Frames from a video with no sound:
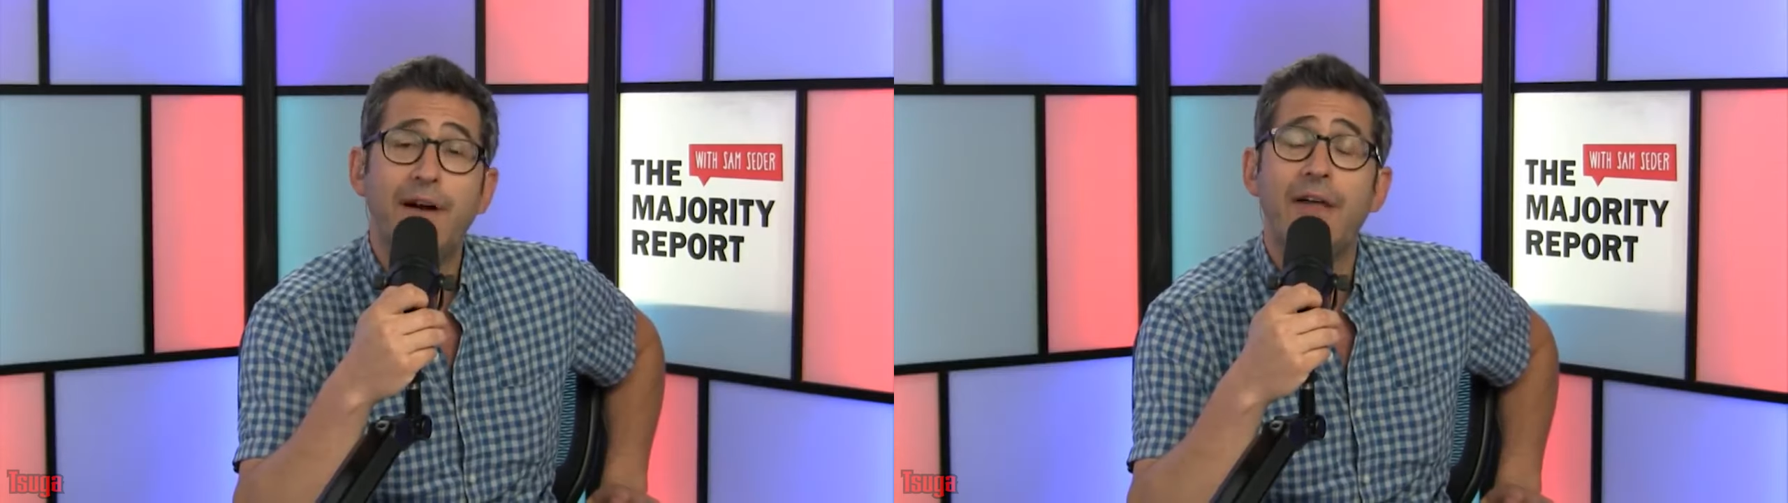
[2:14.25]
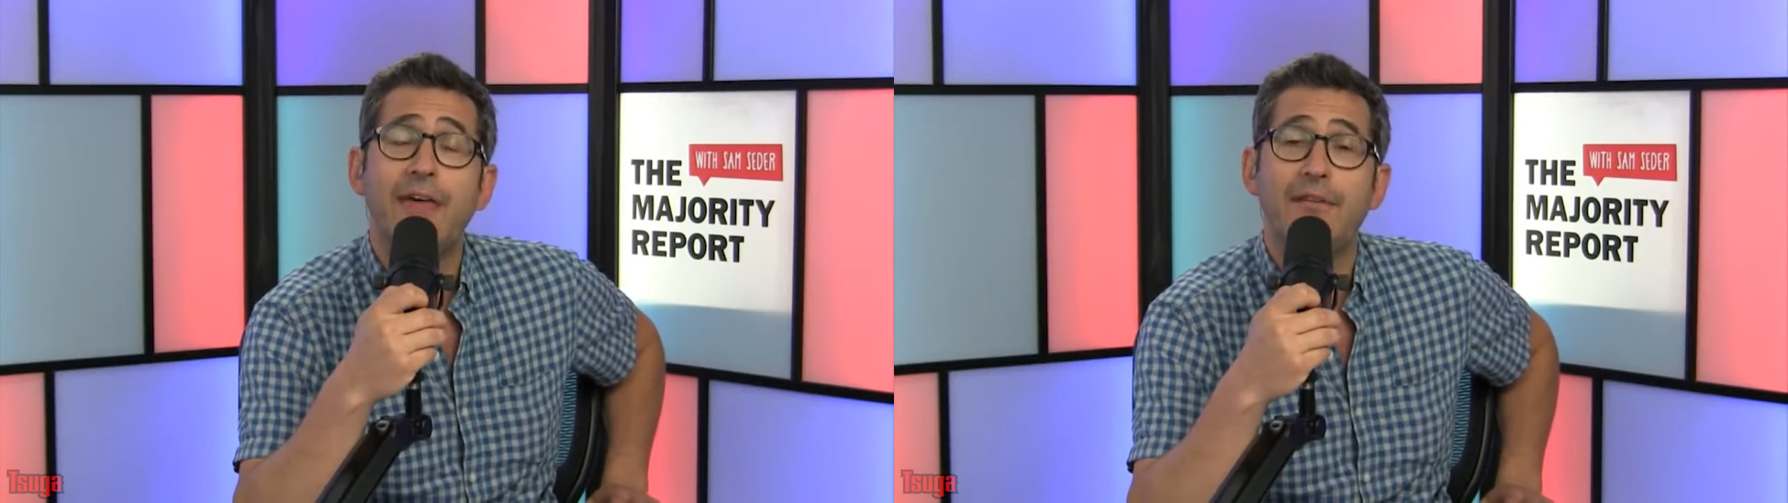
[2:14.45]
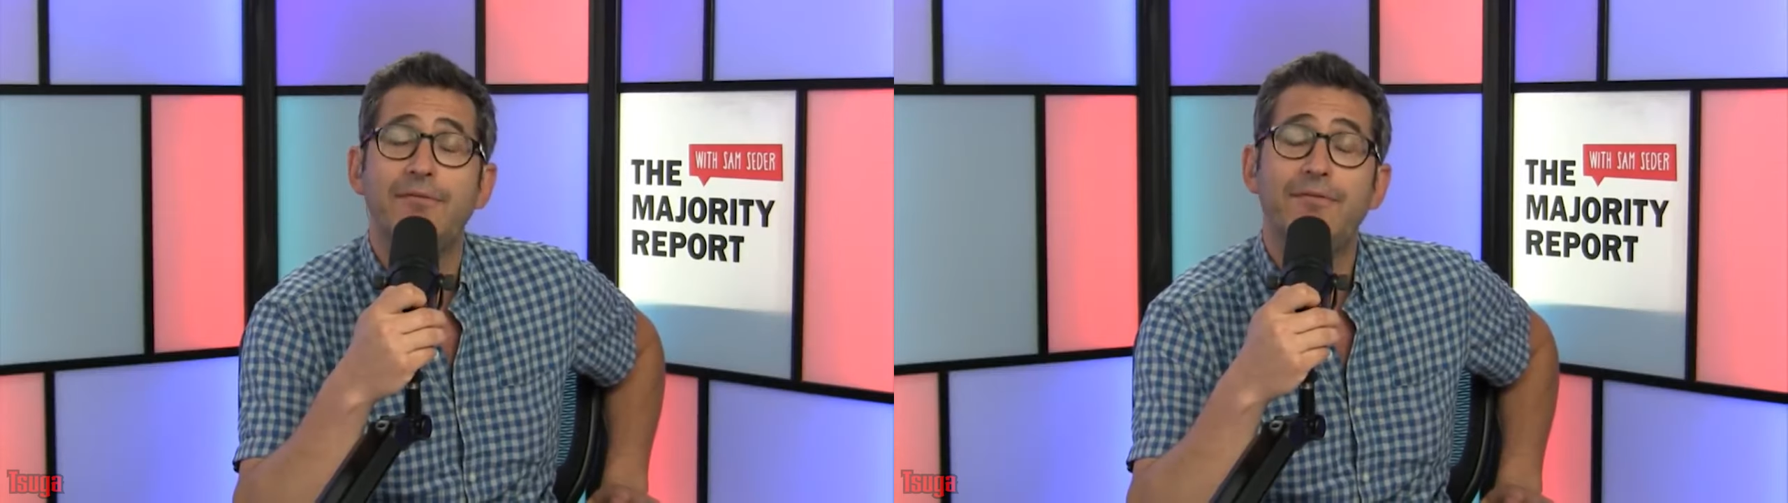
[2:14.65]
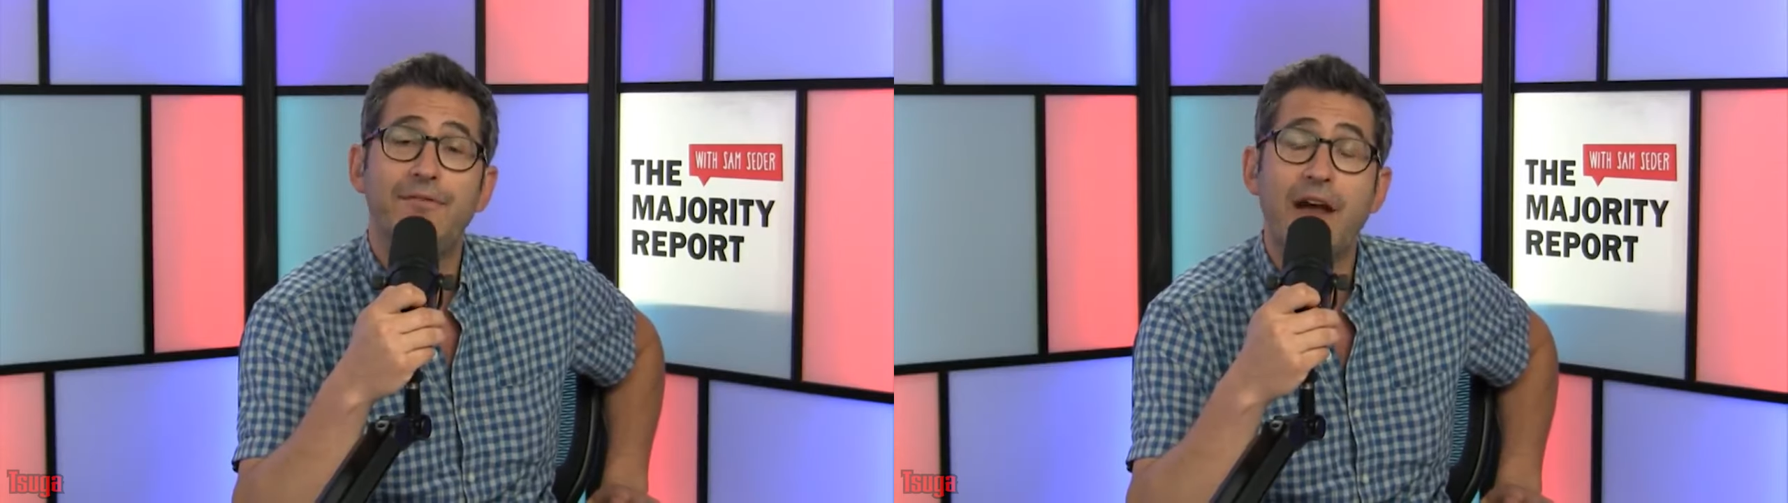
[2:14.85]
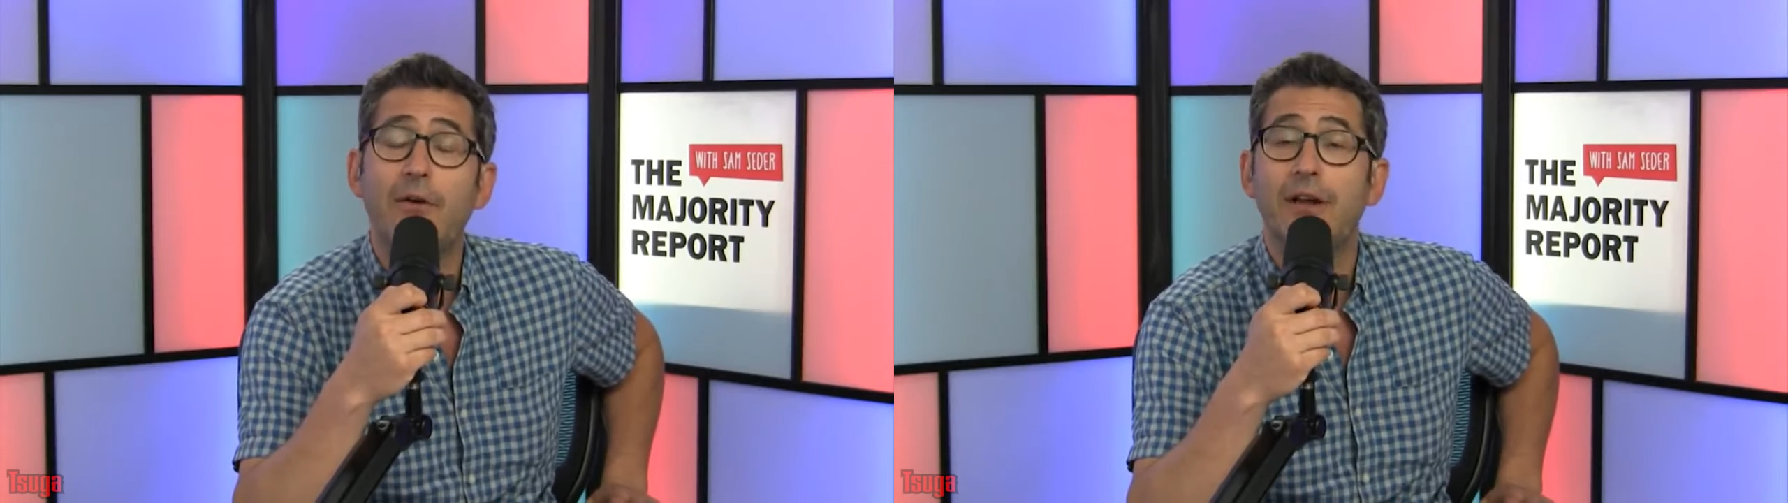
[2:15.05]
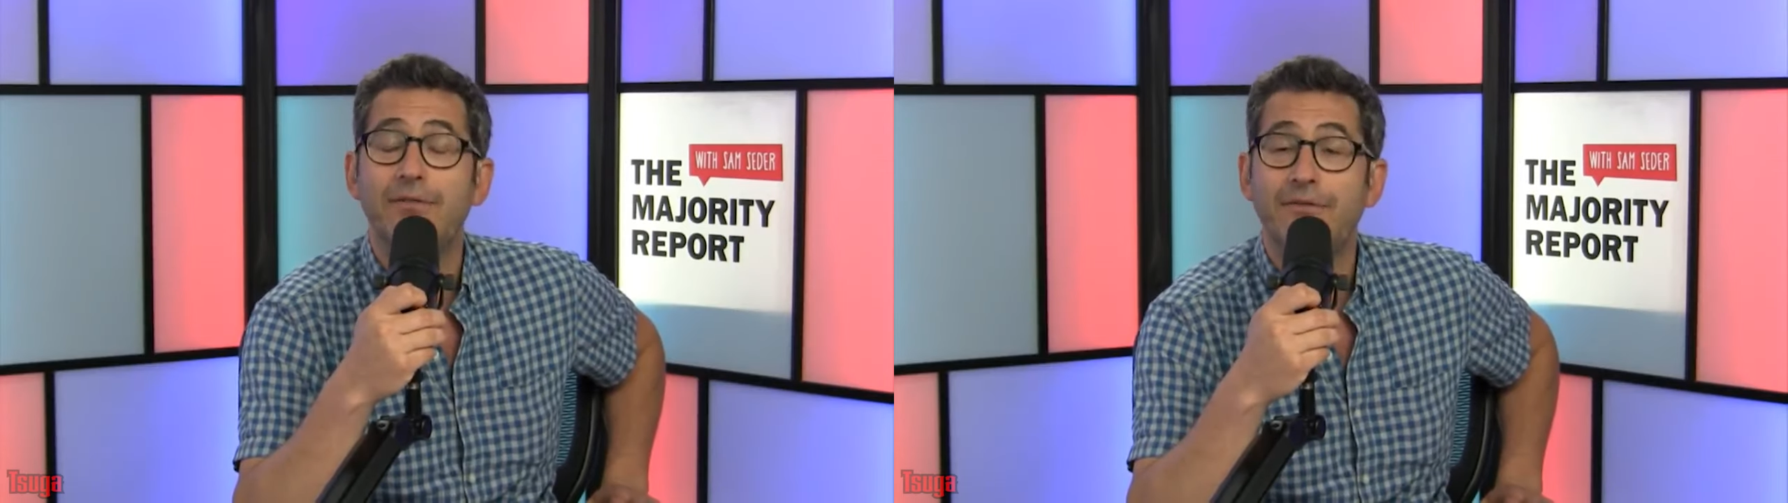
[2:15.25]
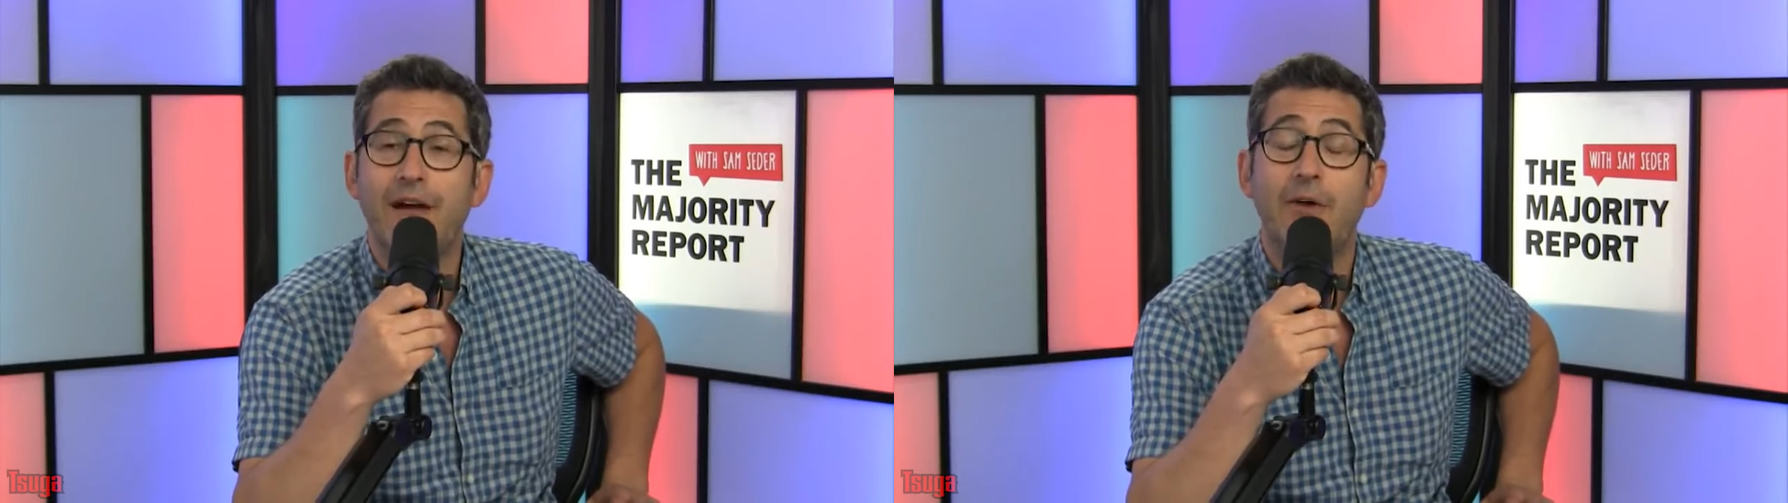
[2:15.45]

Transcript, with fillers: find that very,